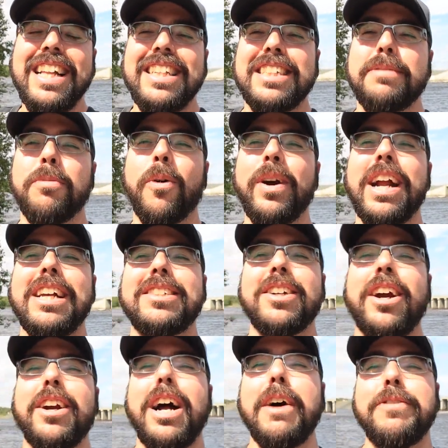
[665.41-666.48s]
This morning I
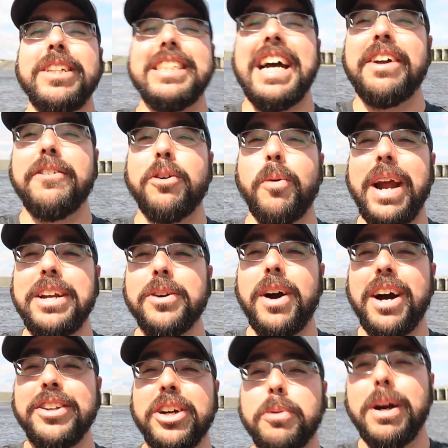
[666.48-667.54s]
started off in the town of
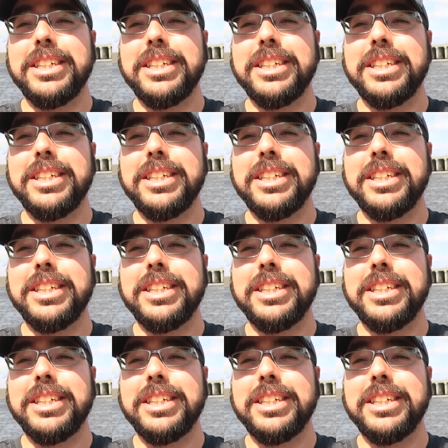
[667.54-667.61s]
Rouyn-Noranda,